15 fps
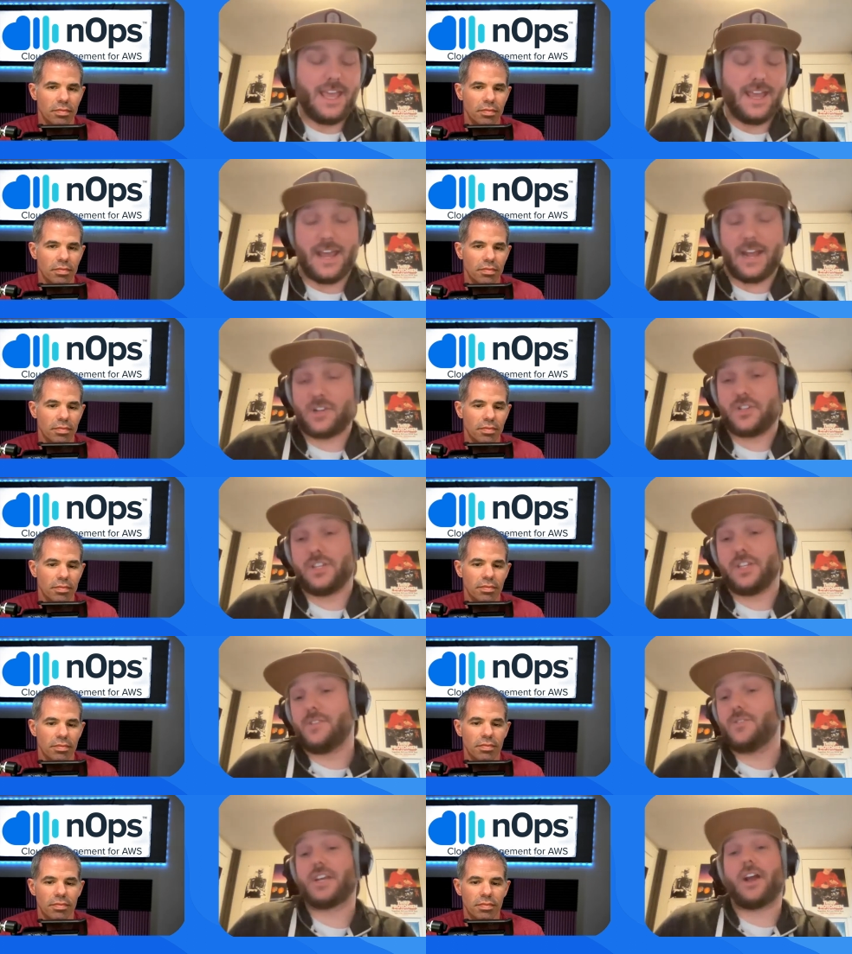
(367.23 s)
Speaker 1: And
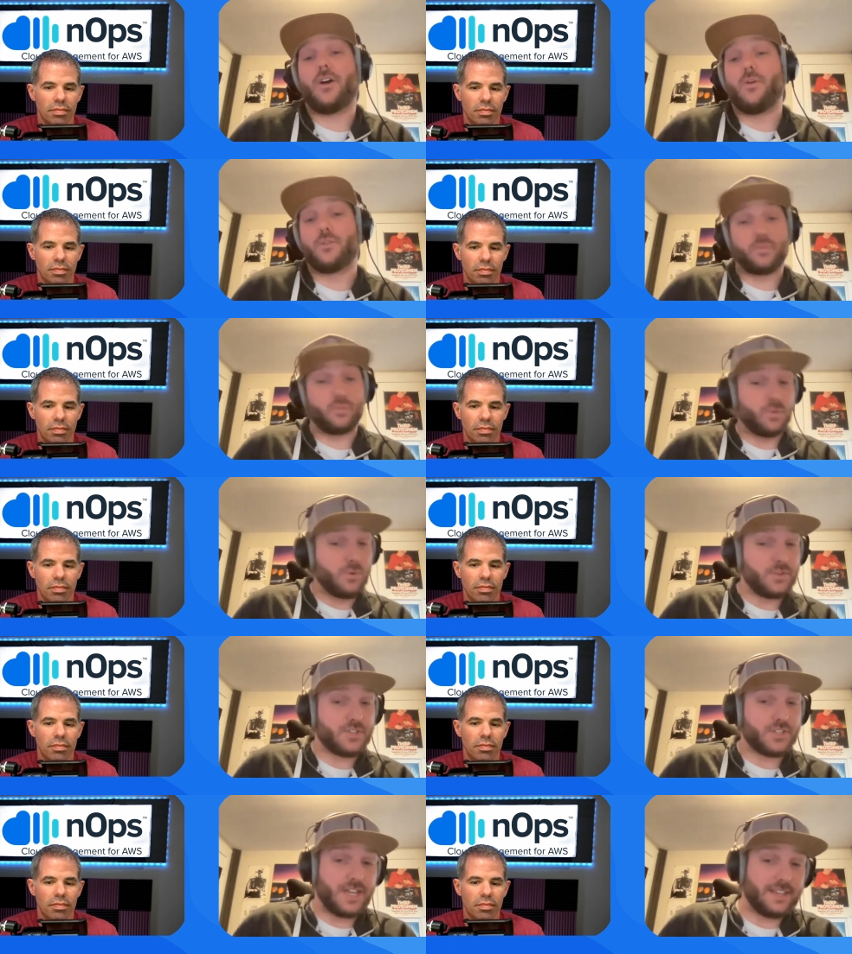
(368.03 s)
actually, using our own
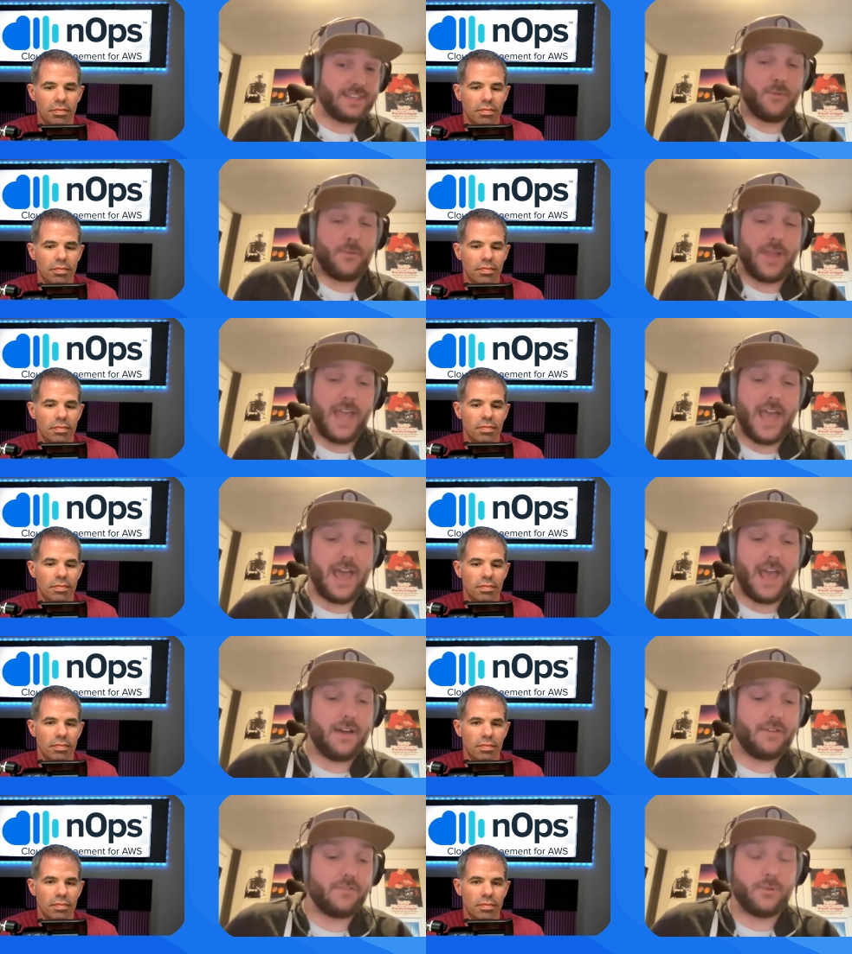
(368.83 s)
rule set that we
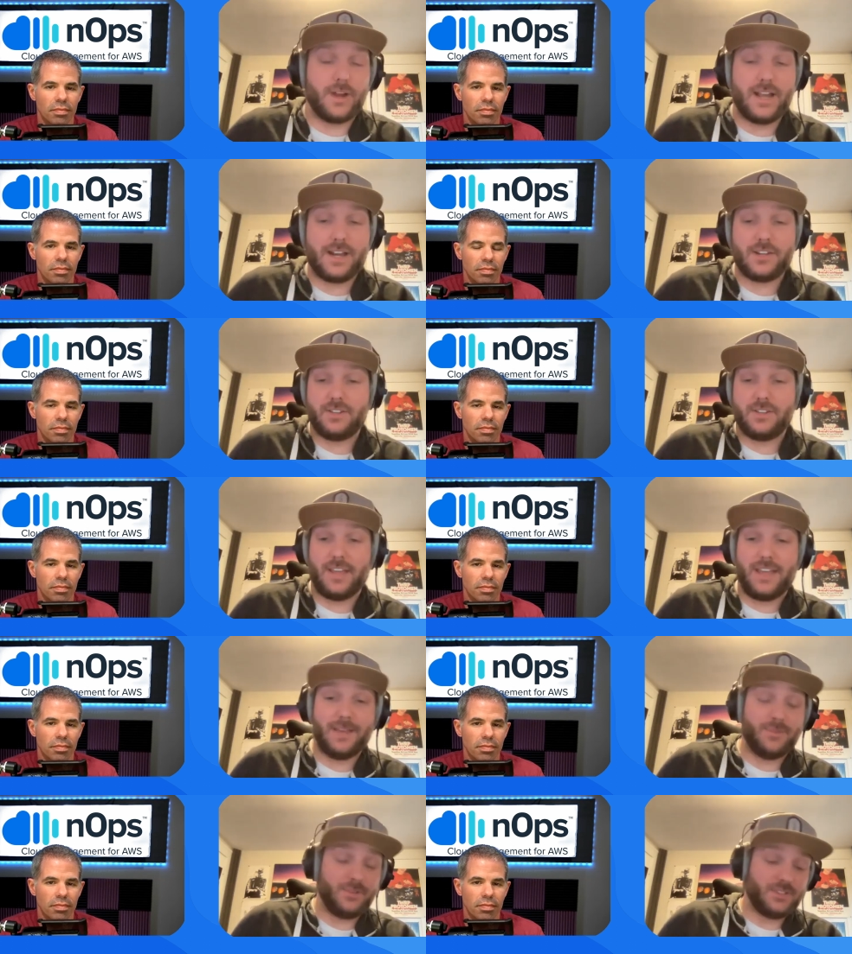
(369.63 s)
have, we're
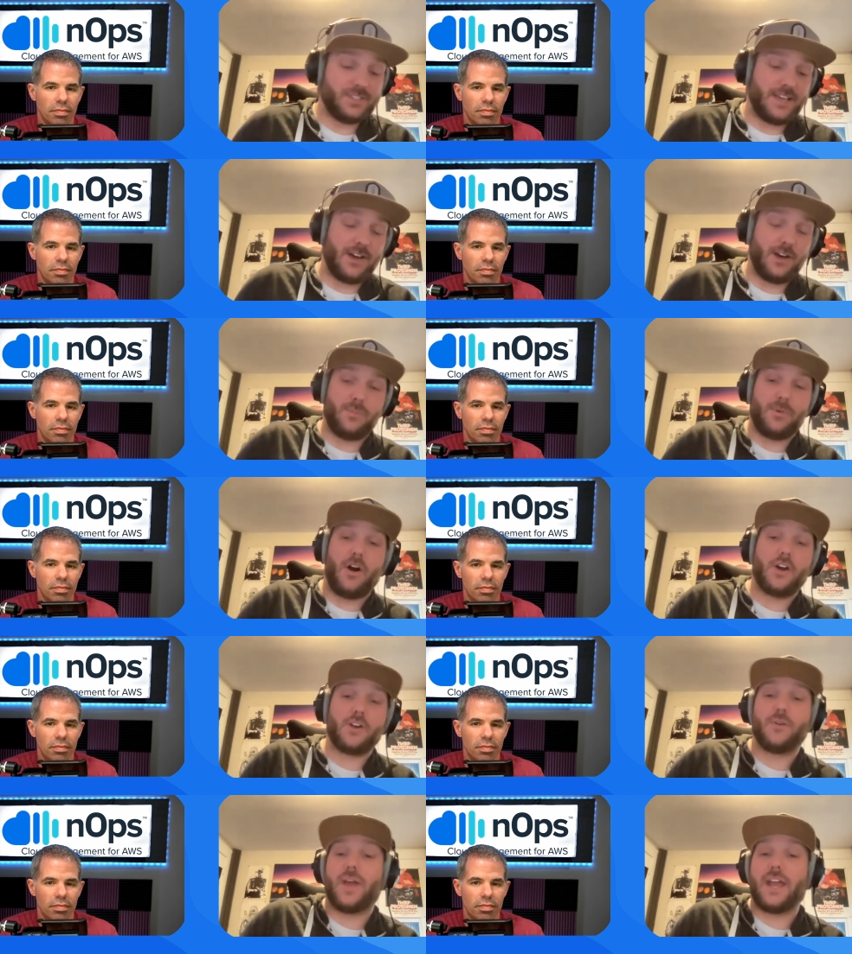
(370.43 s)
actually able to help
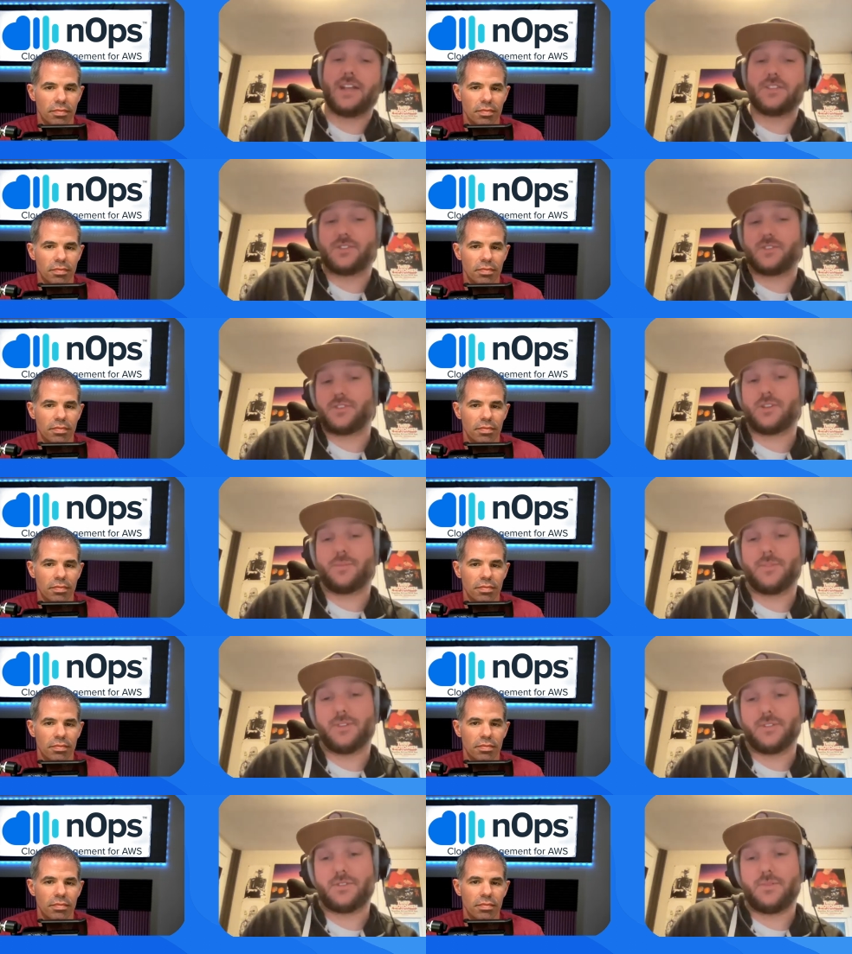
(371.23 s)
auto answer
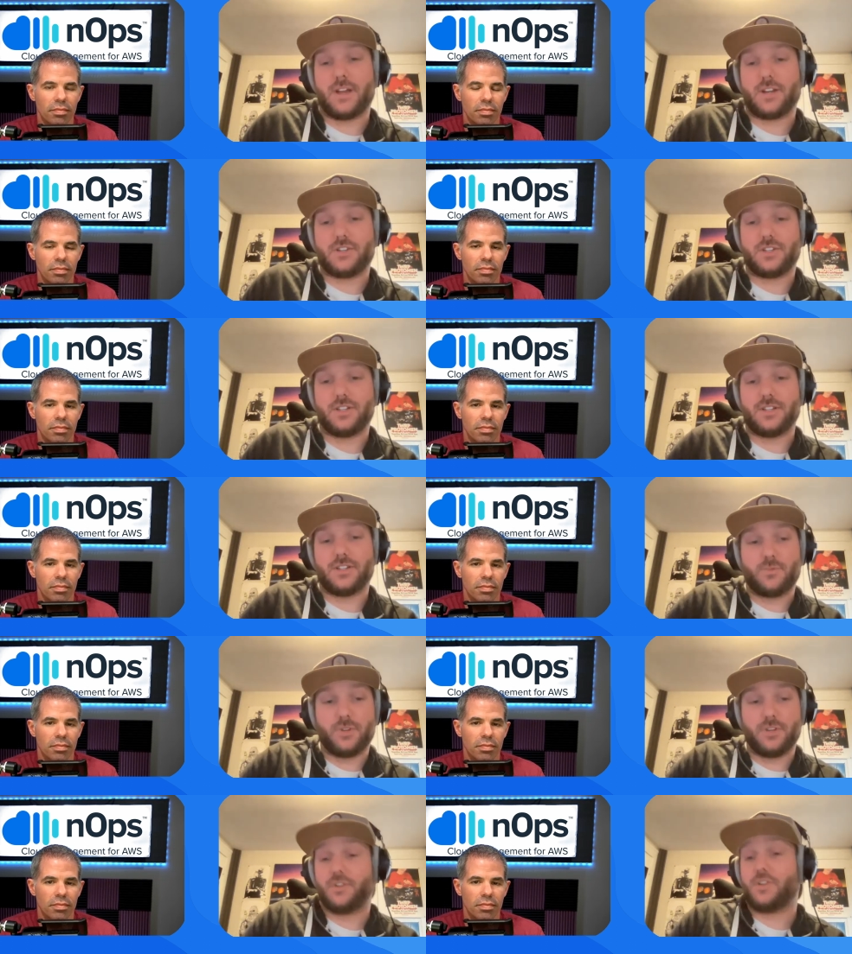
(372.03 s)
some of those
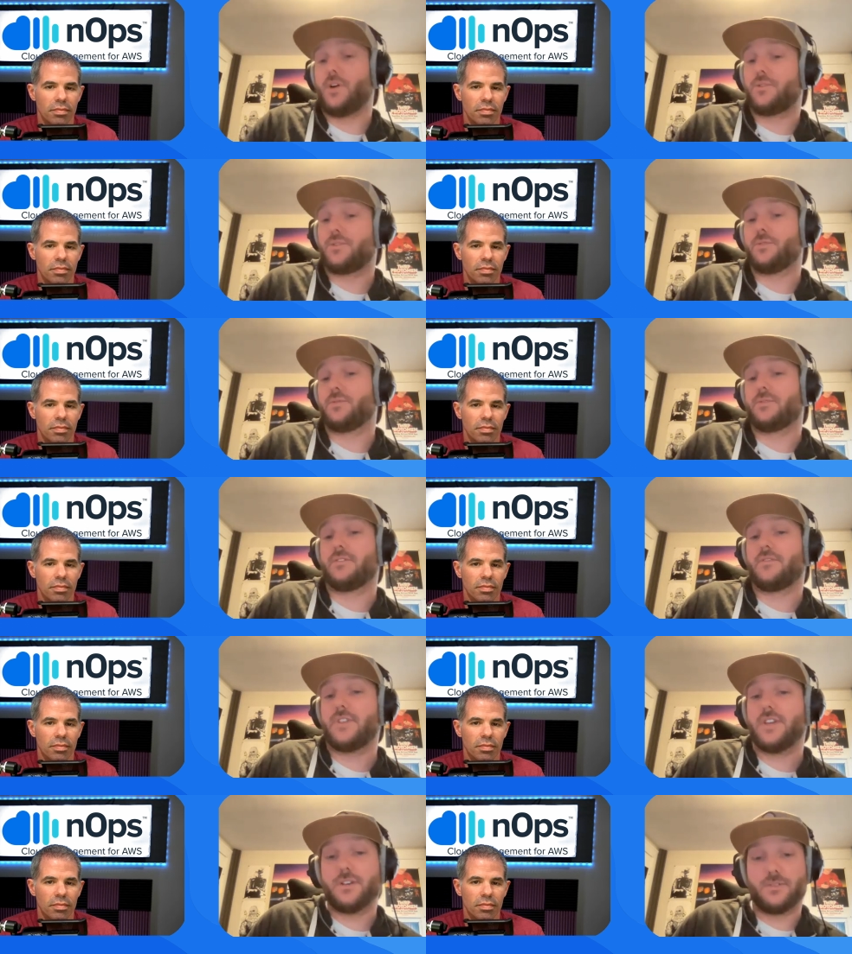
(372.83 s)
questions when you go through the
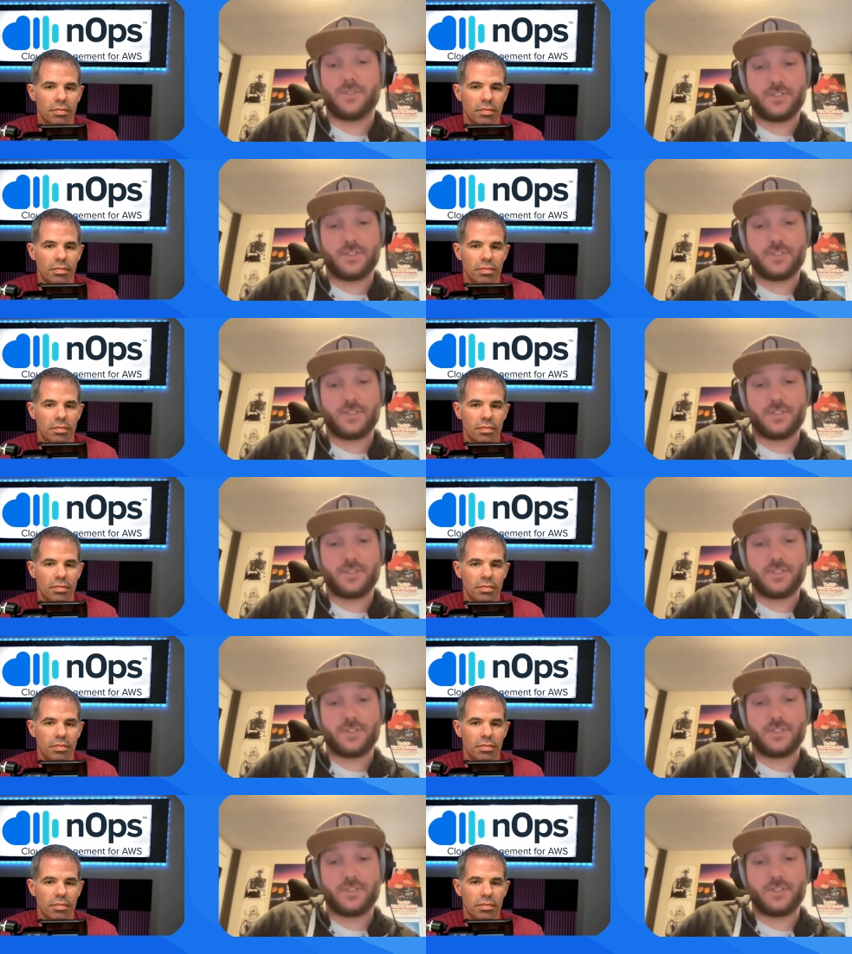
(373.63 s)
review.